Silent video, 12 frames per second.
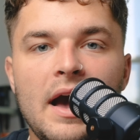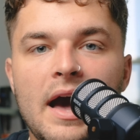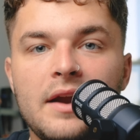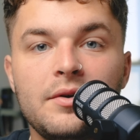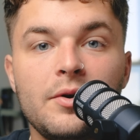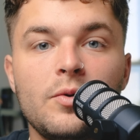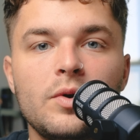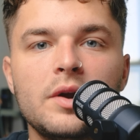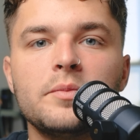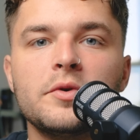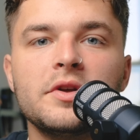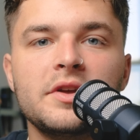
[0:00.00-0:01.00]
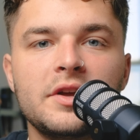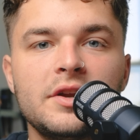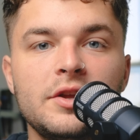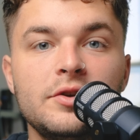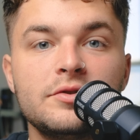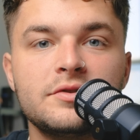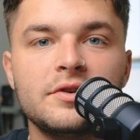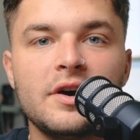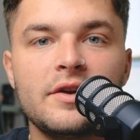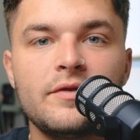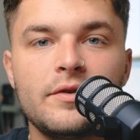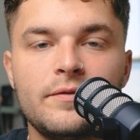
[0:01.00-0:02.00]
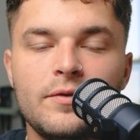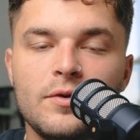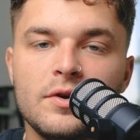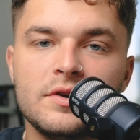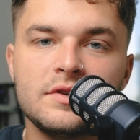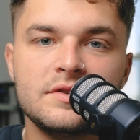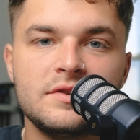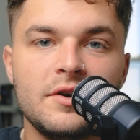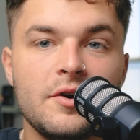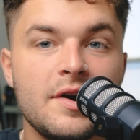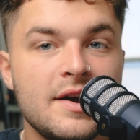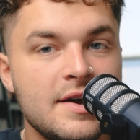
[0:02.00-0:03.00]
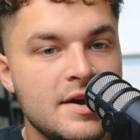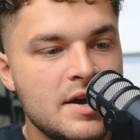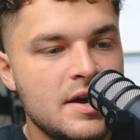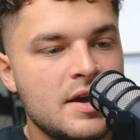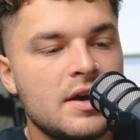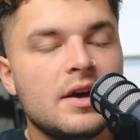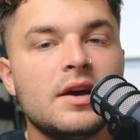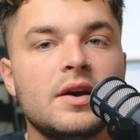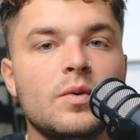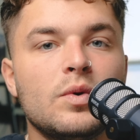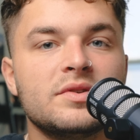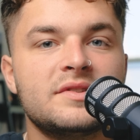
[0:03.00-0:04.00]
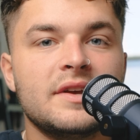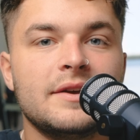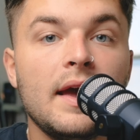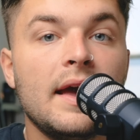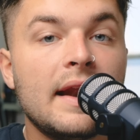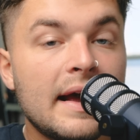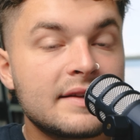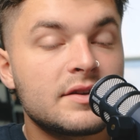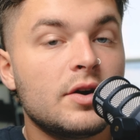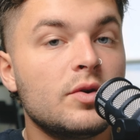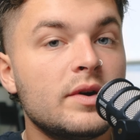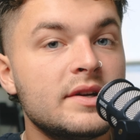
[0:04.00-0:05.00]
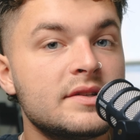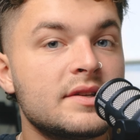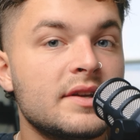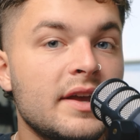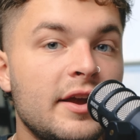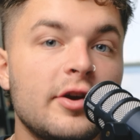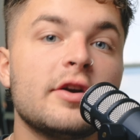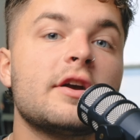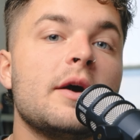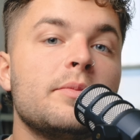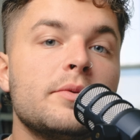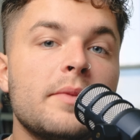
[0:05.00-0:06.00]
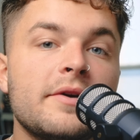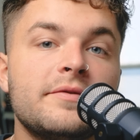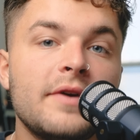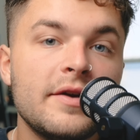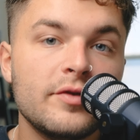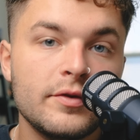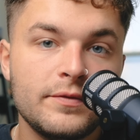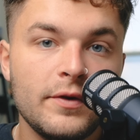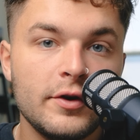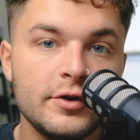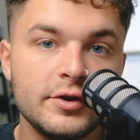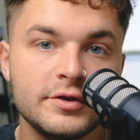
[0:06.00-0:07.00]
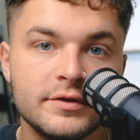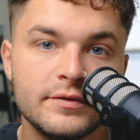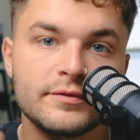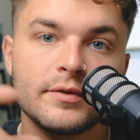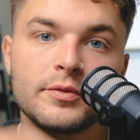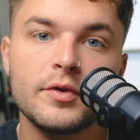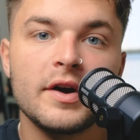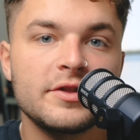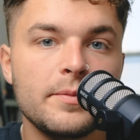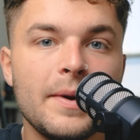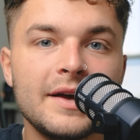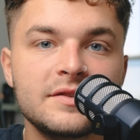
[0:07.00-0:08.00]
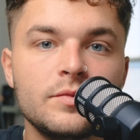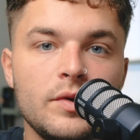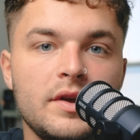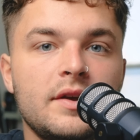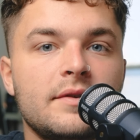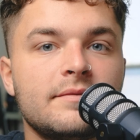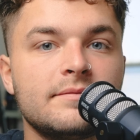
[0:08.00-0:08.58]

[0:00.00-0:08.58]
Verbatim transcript: I don't know what I'm really going to use a lot of it for, so we'll see. And as always, here are a couple of my favorite photos from throughout the past week.